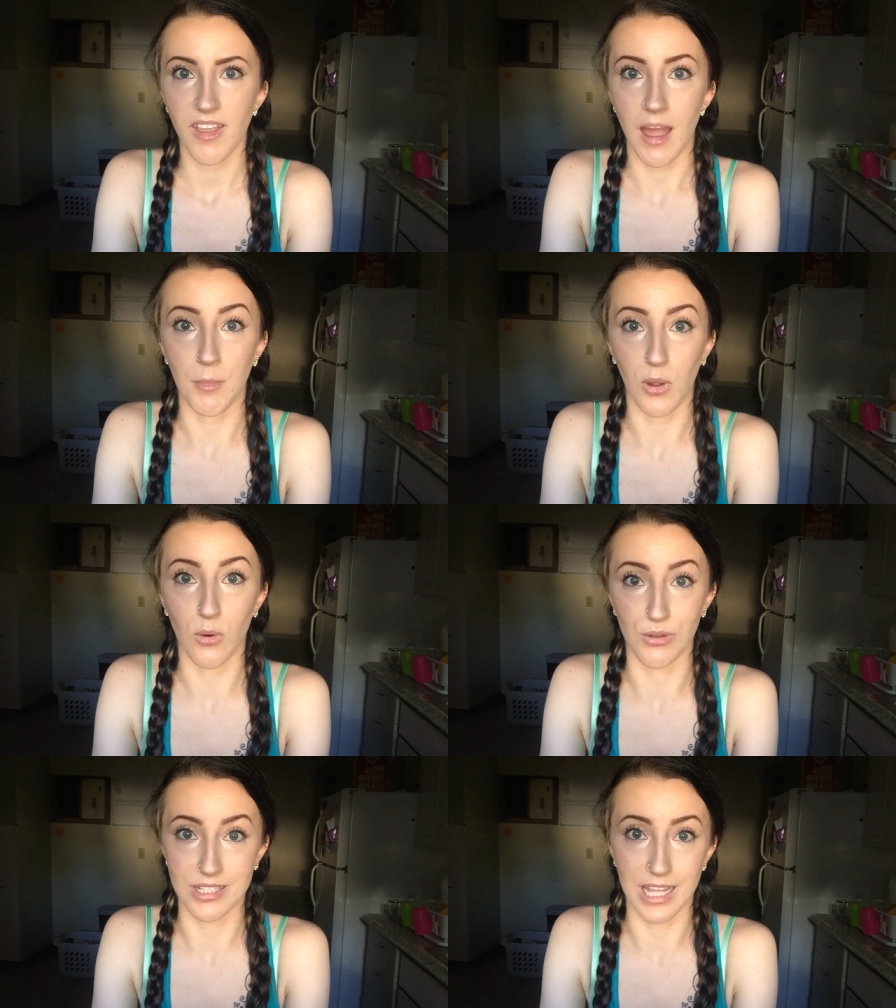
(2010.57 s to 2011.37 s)

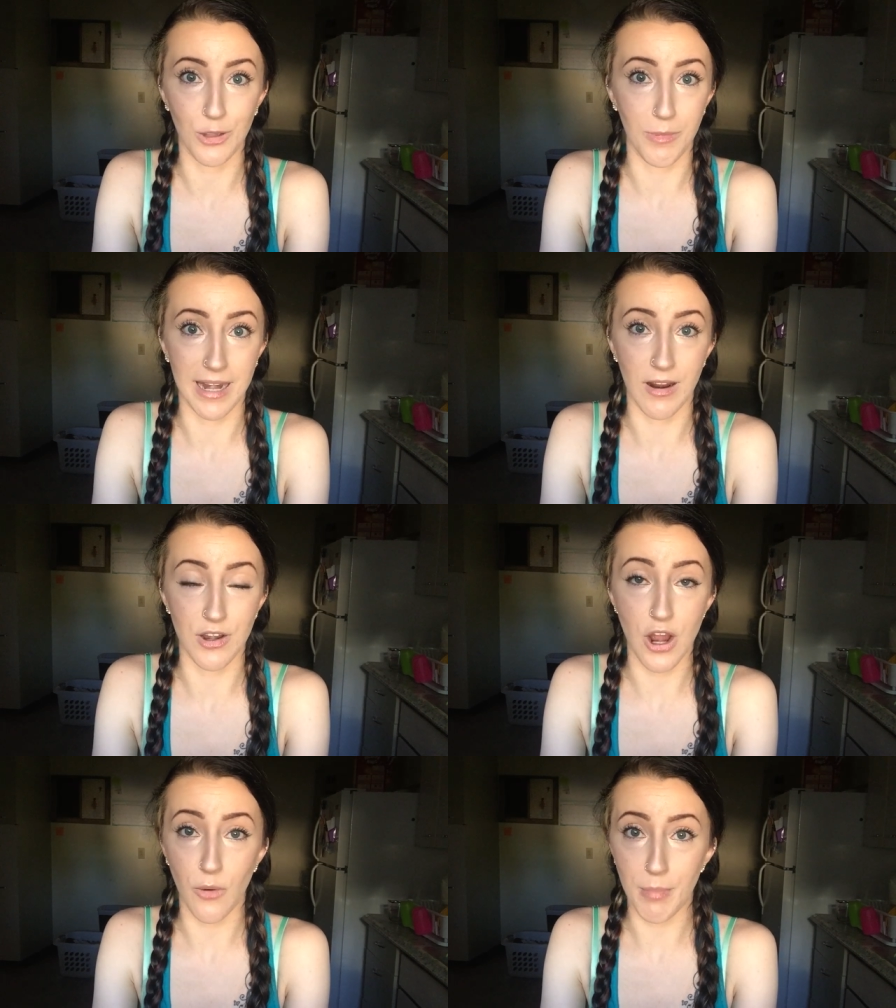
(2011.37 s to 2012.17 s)
chemicals that you may
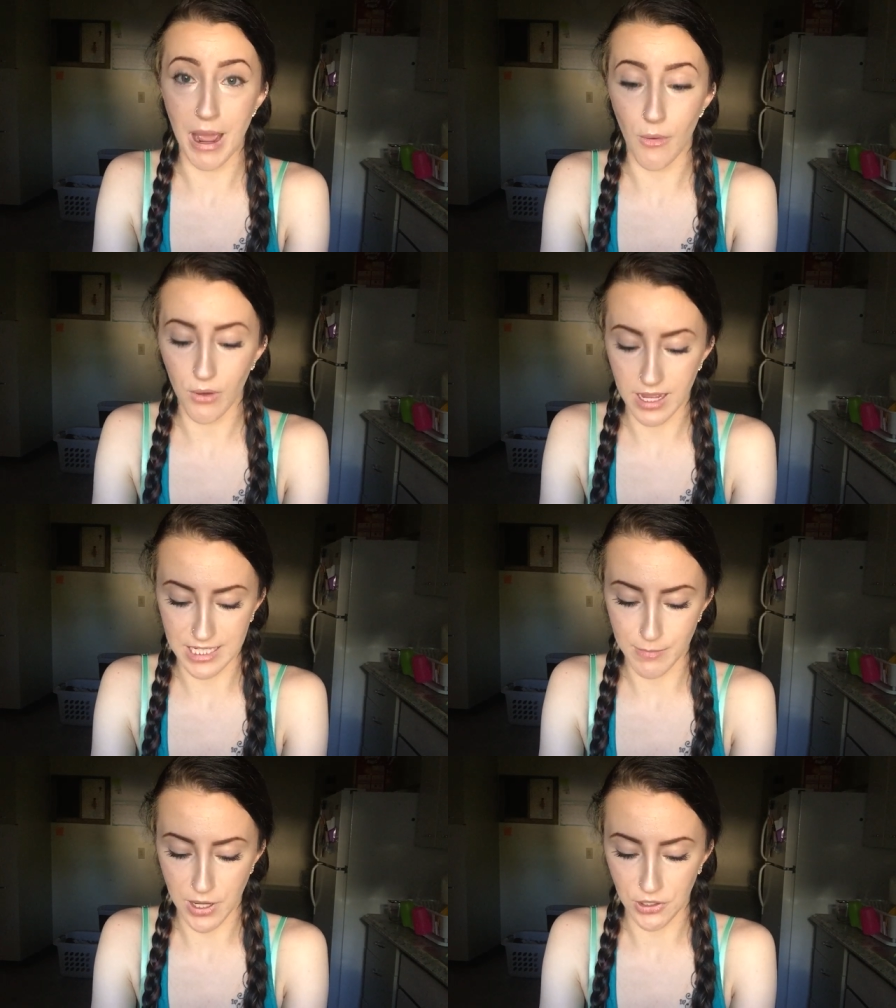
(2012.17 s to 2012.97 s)
not know about,
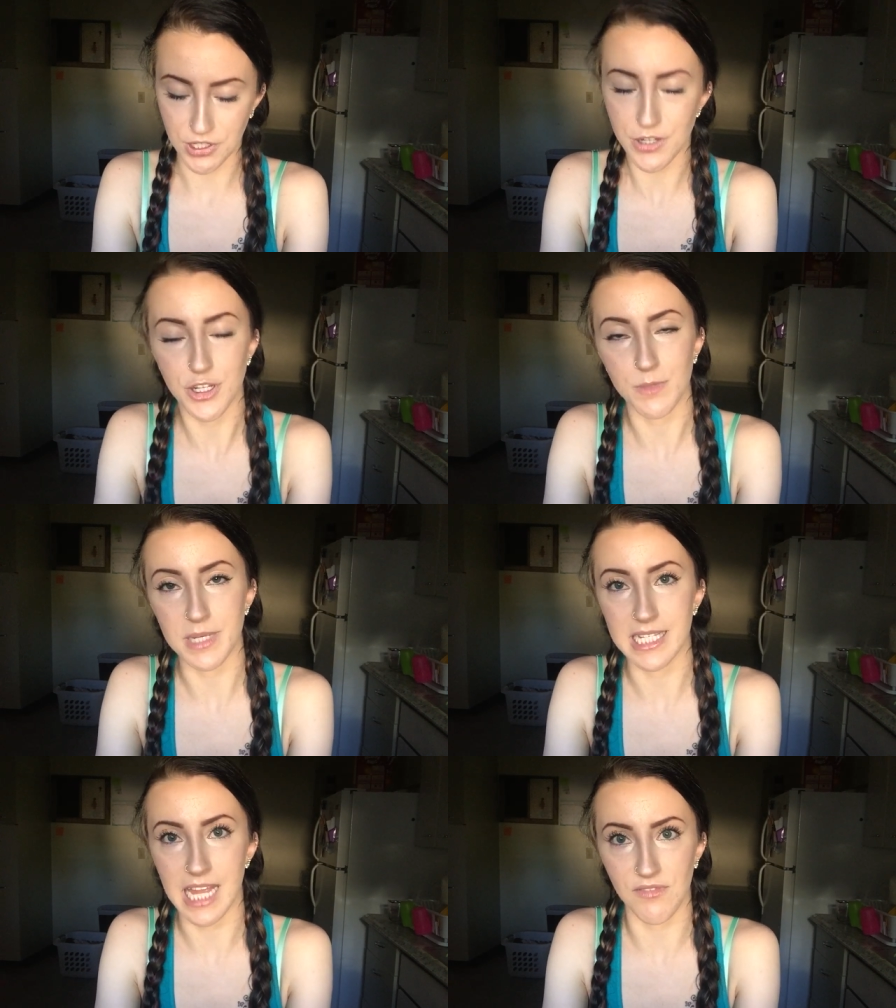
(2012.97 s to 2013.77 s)
it's better to just
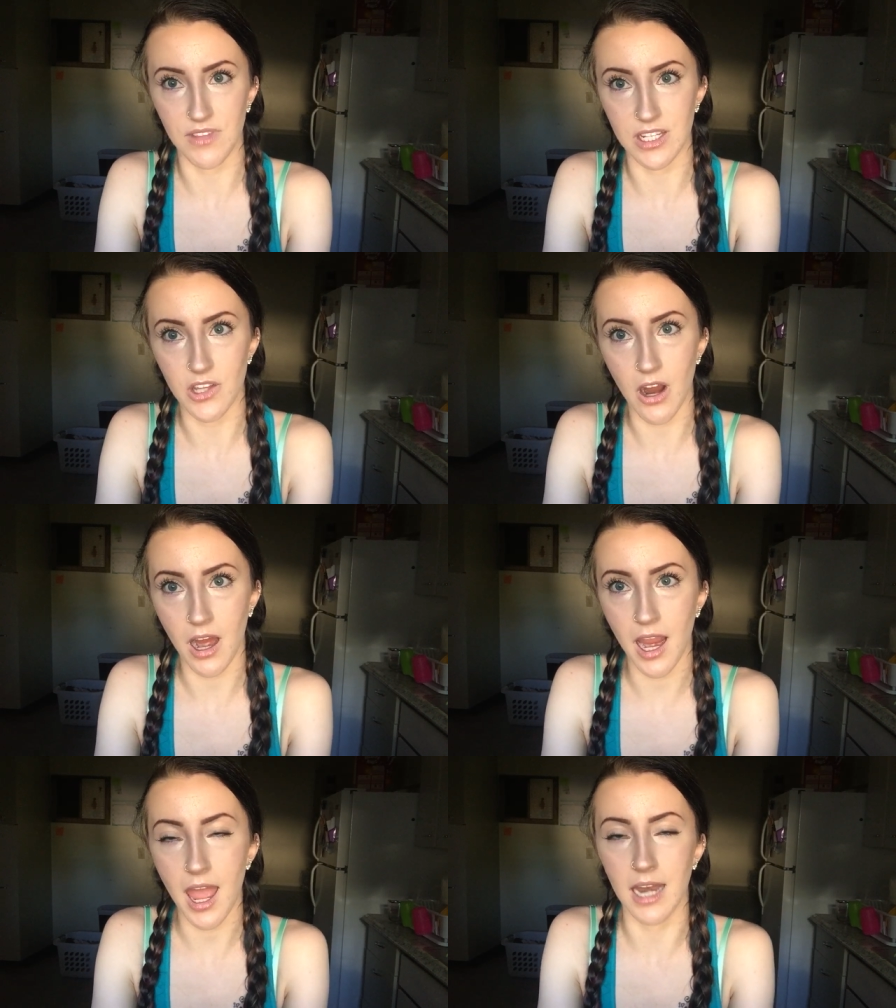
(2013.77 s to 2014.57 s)
be safe than
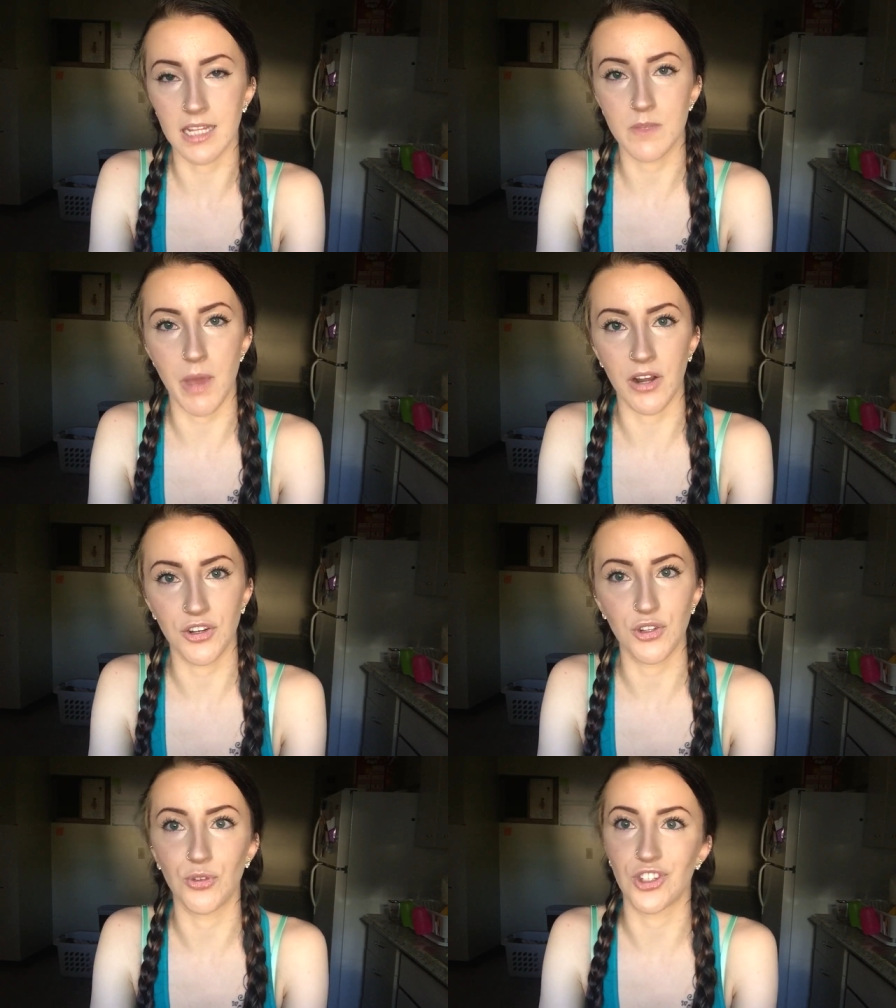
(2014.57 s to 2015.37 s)
sorry, and it's
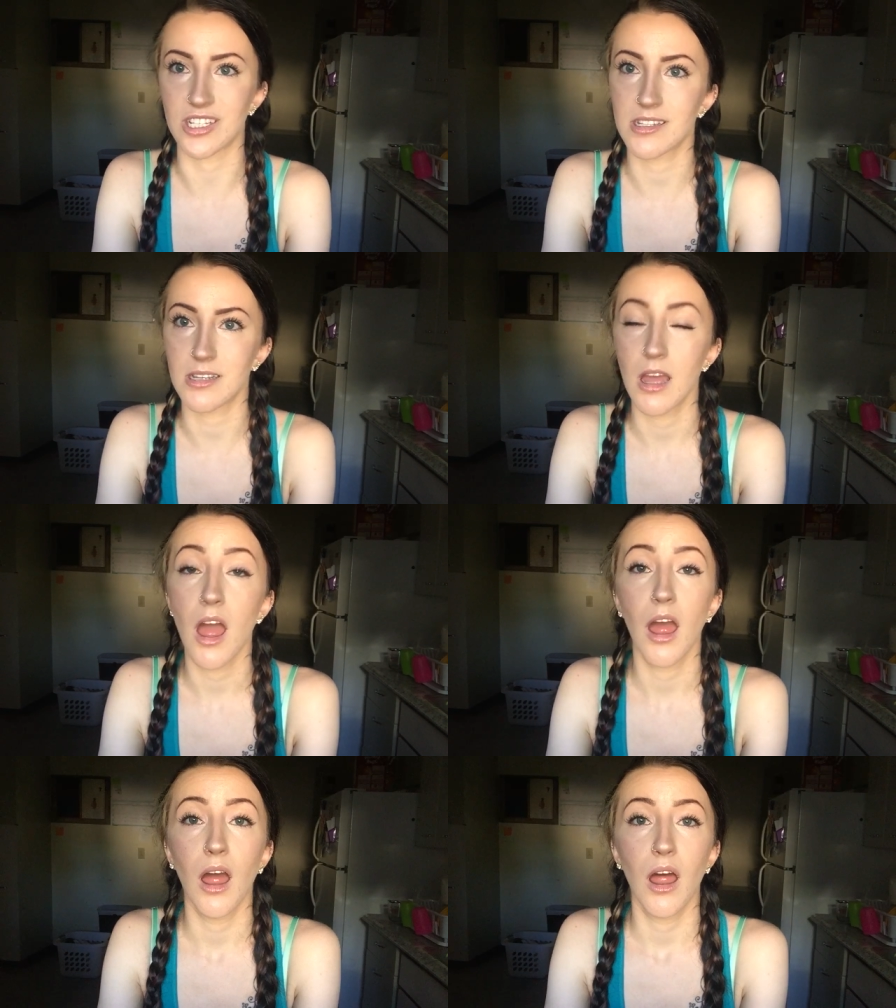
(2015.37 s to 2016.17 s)
better to just
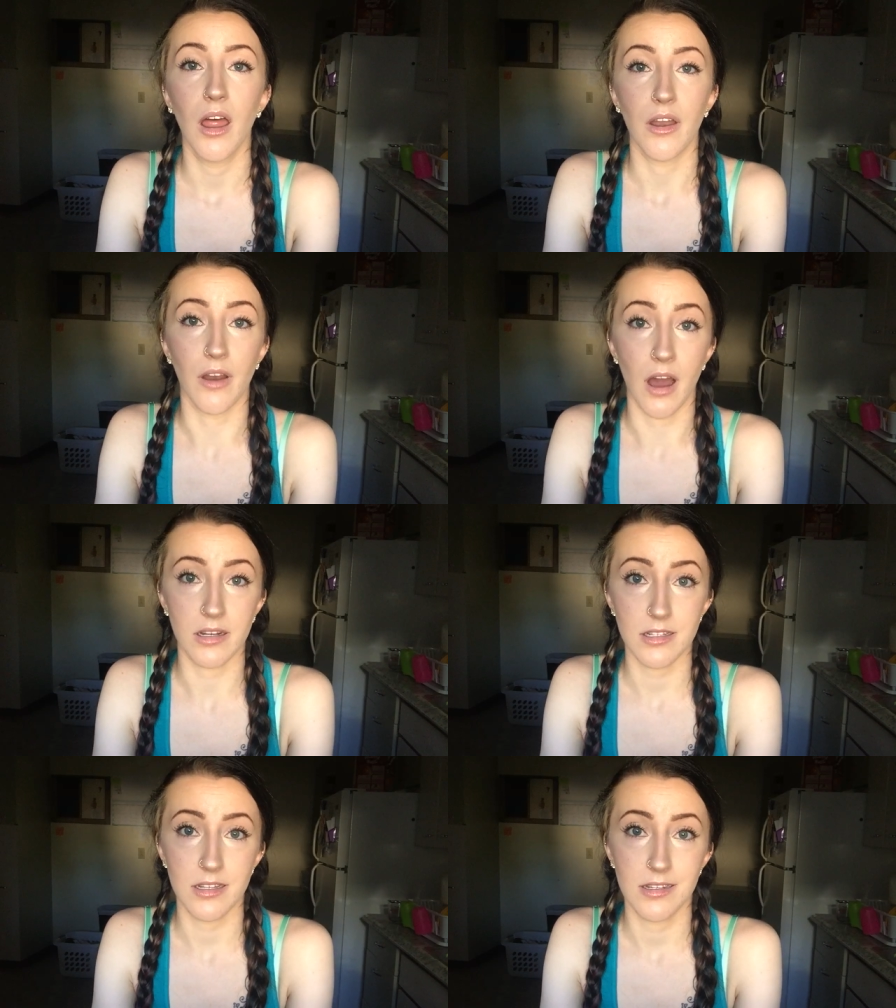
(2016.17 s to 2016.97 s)

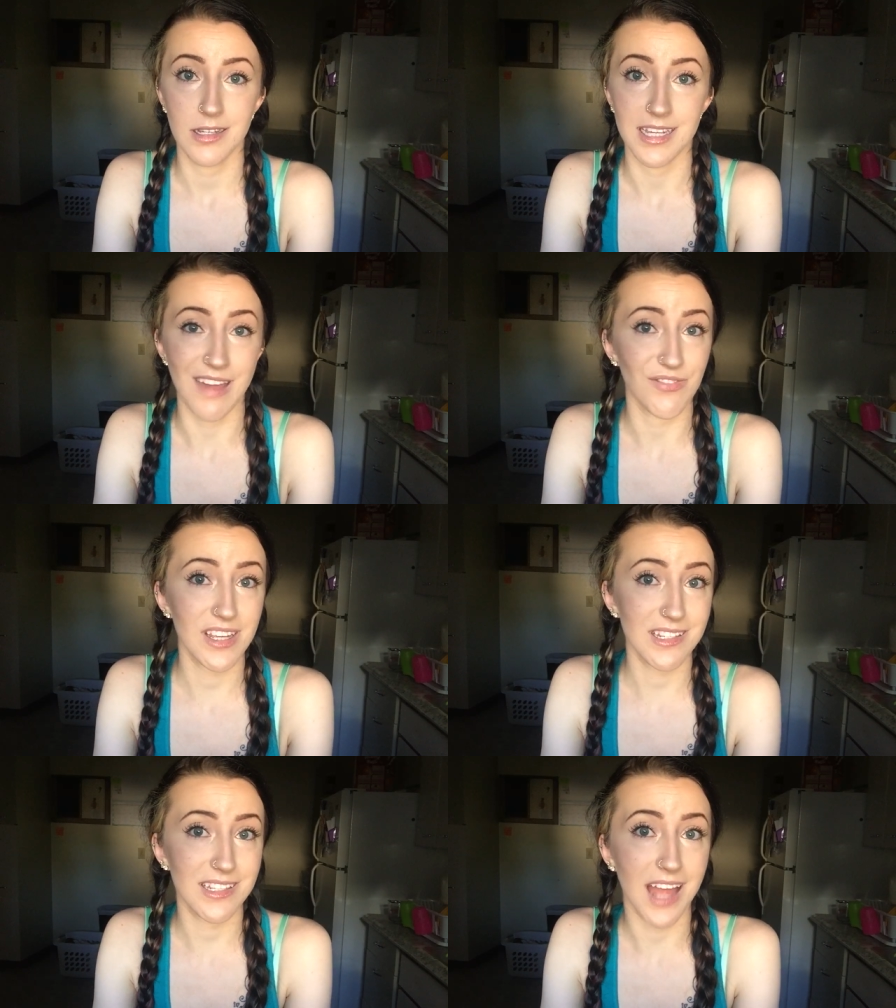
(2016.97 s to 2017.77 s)
not get
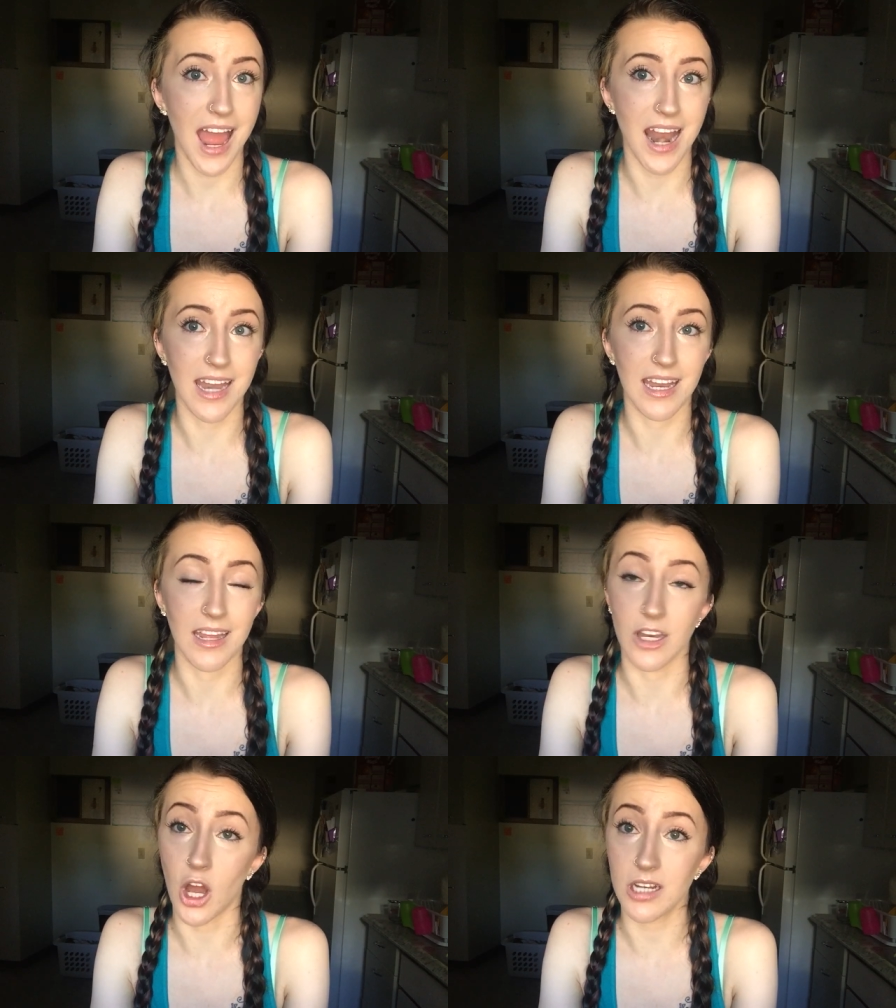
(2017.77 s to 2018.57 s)
this and
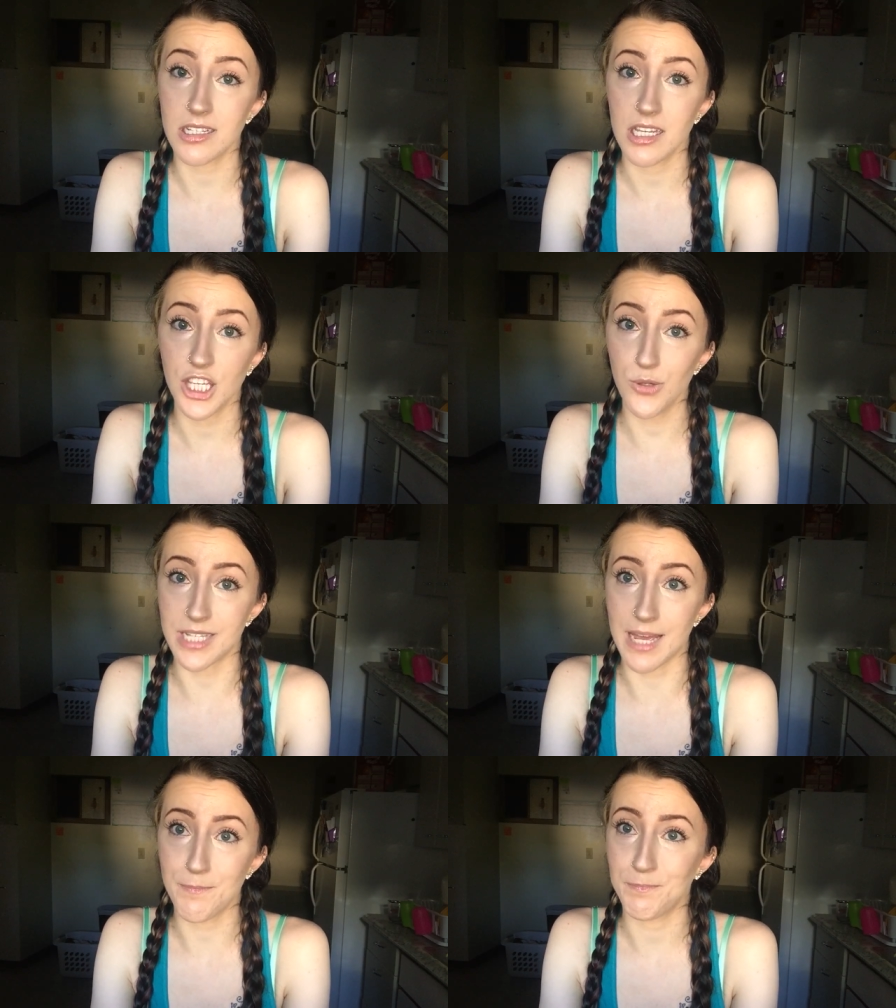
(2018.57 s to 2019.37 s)
not
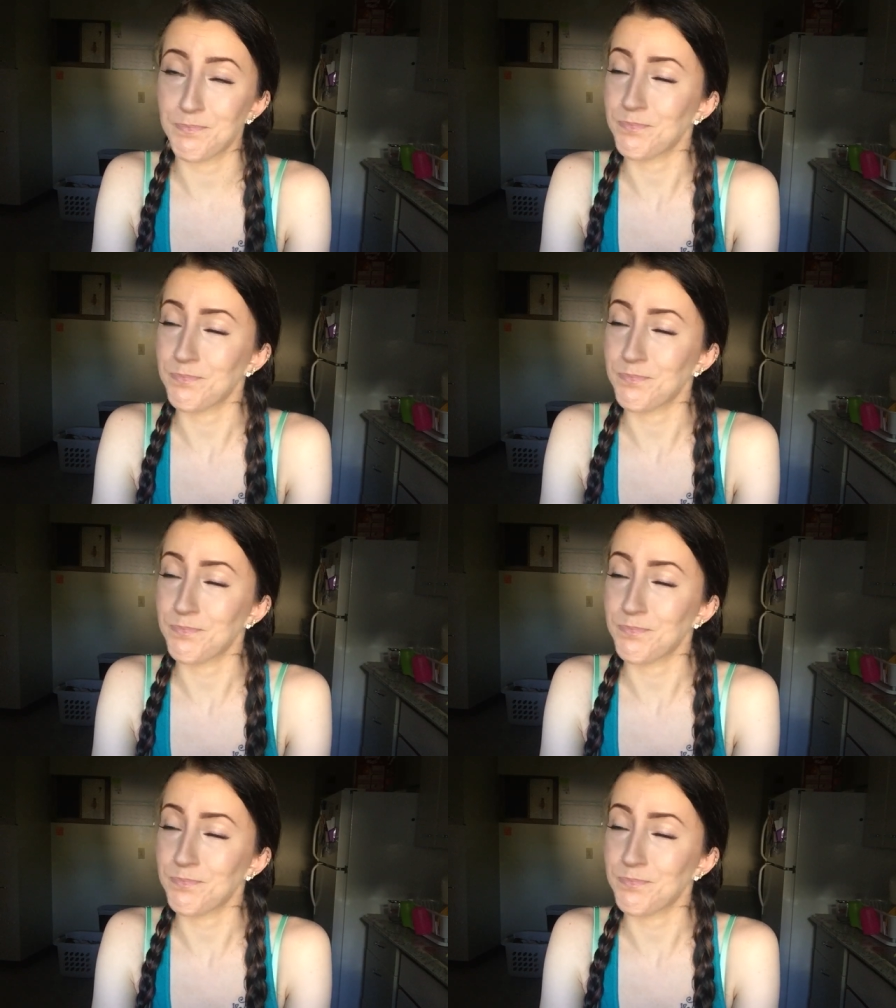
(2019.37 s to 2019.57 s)
use it.